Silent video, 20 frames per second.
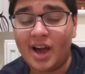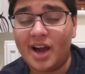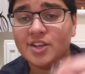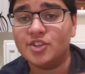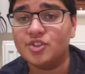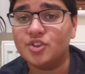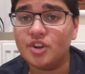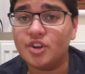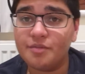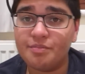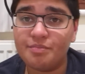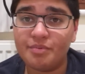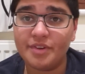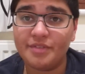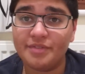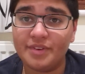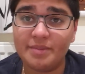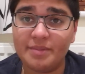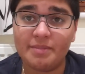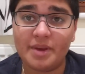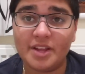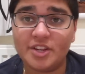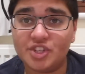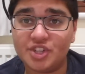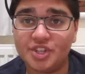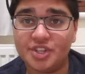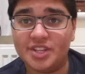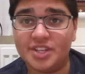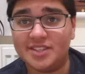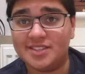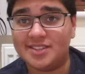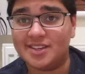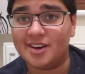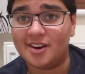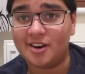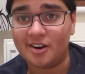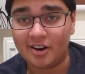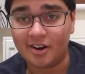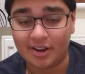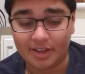I sort of briefly mentioned this
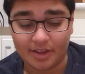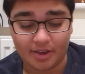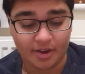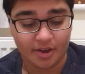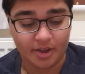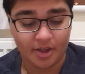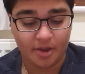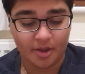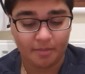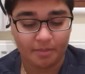earlier,